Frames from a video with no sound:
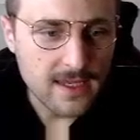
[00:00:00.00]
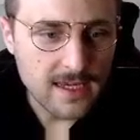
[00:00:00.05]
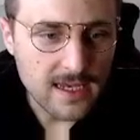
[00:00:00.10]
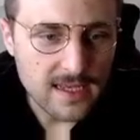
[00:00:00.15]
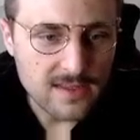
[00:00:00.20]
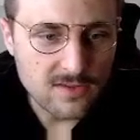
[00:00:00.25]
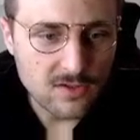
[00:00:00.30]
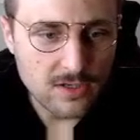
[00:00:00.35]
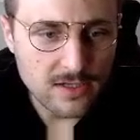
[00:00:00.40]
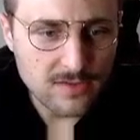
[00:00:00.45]

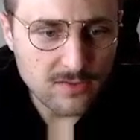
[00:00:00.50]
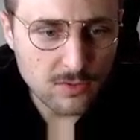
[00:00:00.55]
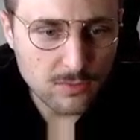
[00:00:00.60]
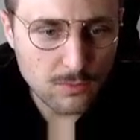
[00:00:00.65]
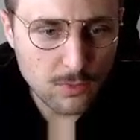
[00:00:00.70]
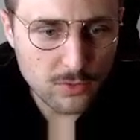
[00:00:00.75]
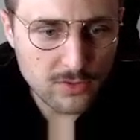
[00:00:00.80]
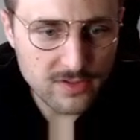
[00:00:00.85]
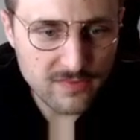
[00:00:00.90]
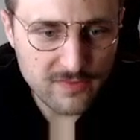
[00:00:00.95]
It's a little
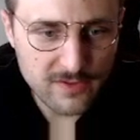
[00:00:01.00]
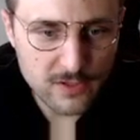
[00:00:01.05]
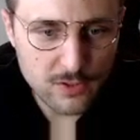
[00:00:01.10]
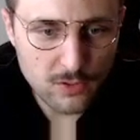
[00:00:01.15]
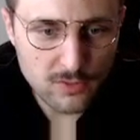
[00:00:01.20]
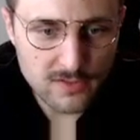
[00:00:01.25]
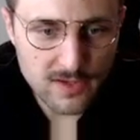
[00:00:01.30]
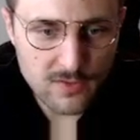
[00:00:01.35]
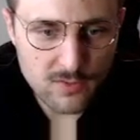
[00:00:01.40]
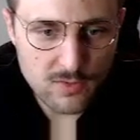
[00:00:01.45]
more
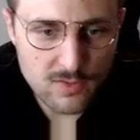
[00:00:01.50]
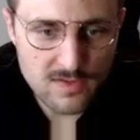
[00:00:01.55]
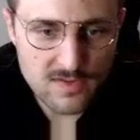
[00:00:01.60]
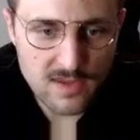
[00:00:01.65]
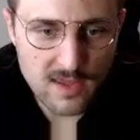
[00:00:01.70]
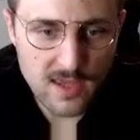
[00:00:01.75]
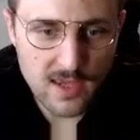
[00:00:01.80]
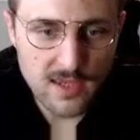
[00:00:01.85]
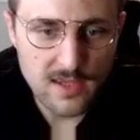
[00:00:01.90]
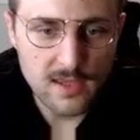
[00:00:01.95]
difficult, I would
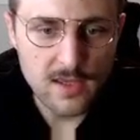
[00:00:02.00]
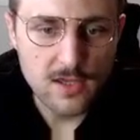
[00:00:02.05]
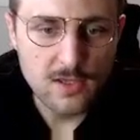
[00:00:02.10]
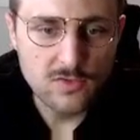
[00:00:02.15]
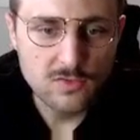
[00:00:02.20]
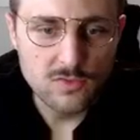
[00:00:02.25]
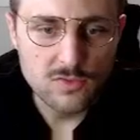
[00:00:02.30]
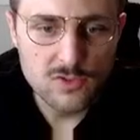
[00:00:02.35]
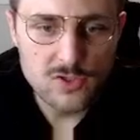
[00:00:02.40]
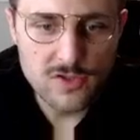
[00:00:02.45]
say,
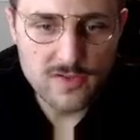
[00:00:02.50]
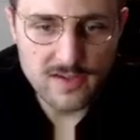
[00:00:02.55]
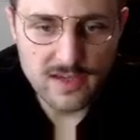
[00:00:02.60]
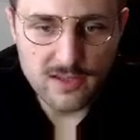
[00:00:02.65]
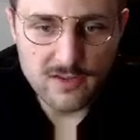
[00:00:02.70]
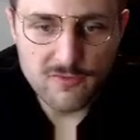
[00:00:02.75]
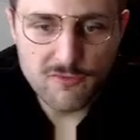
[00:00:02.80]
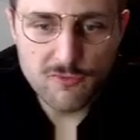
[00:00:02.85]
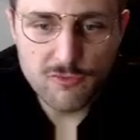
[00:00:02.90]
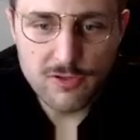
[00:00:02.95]
to just kind
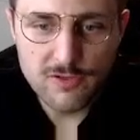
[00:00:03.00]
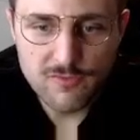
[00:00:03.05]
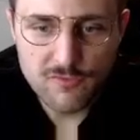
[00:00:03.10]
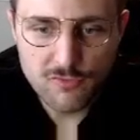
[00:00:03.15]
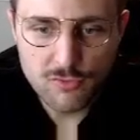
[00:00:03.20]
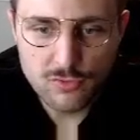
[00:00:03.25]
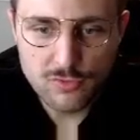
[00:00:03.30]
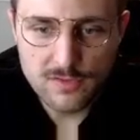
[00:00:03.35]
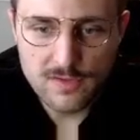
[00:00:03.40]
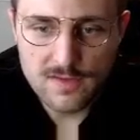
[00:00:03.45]
of read
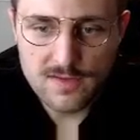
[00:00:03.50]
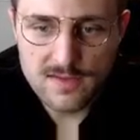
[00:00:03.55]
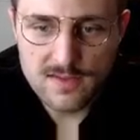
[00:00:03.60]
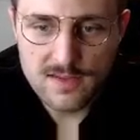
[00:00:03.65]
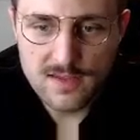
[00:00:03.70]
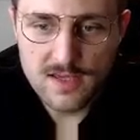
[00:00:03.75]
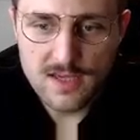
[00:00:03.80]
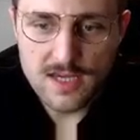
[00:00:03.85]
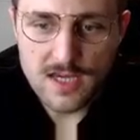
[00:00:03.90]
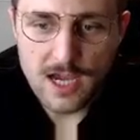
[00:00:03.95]
through this.
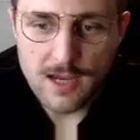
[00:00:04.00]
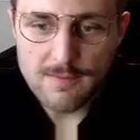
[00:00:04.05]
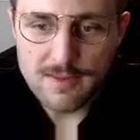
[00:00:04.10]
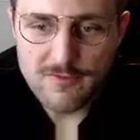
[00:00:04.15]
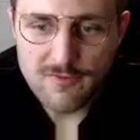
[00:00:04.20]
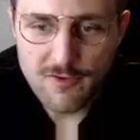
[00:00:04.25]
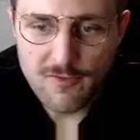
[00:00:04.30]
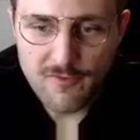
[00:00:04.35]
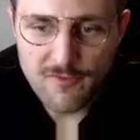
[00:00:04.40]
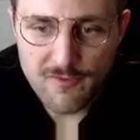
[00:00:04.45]
I'm
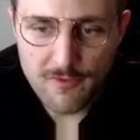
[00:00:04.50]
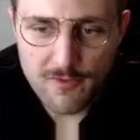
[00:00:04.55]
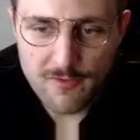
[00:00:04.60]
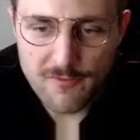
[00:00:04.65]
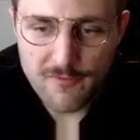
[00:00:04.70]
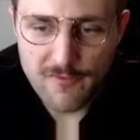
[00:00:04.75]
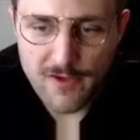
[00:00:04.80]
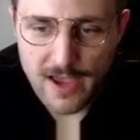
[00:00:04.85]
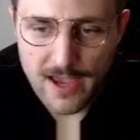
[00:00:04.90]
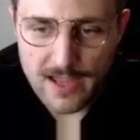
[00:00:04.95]
never a
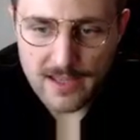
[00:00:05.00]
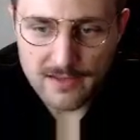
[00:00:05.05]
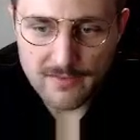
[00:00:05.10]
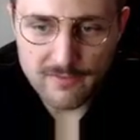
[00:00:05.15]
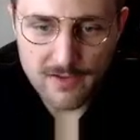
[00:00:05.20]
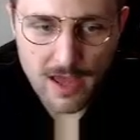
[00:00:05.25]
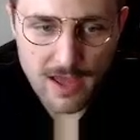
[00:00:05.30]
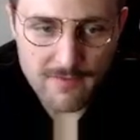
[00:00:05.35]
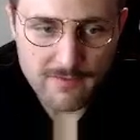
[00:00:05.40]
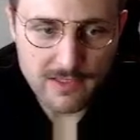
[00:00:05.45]
fan of
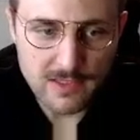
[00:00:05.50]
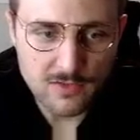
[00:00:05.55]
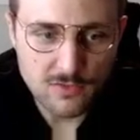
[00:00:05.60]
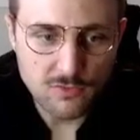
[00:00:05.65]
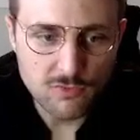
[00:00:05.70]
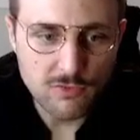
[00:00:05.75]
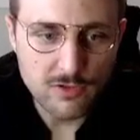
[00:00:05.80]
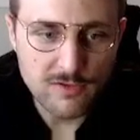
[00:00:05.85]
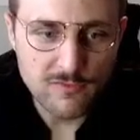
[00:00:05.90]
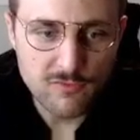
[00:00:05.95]
having to
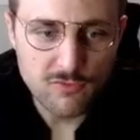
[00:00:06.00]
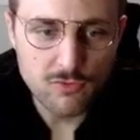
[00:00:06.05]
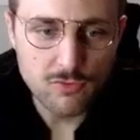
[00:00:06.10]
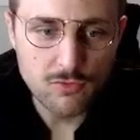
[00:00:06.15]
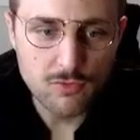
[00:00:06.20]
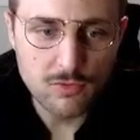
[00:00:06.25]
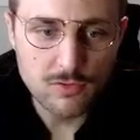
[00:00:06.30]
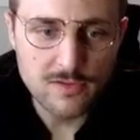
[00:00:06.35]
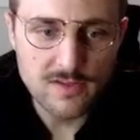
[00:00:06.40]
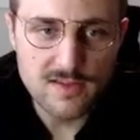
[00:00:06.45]
read through
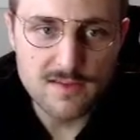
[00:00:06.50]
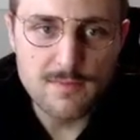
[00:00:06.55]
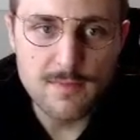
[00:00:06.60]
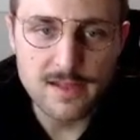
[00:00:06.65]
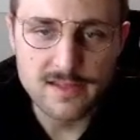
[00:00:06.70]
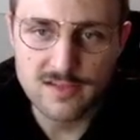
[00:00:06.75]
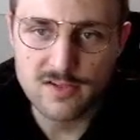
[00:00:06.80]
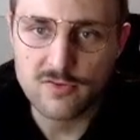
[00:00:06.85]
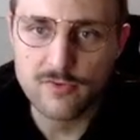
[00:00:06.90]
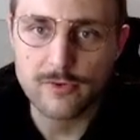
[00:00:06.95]
all this
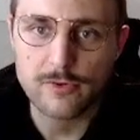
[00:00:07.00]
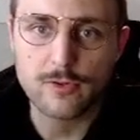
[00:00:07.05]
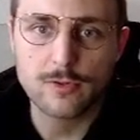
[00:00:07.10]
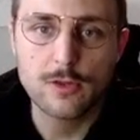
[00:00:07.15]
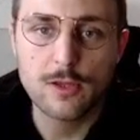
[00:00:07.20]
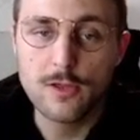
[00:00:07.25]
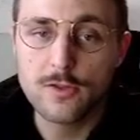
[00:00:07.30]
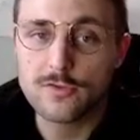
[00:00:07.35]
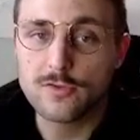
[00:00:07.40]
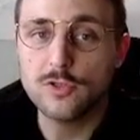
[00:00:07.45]
material.
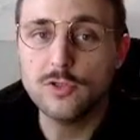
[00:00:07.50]
So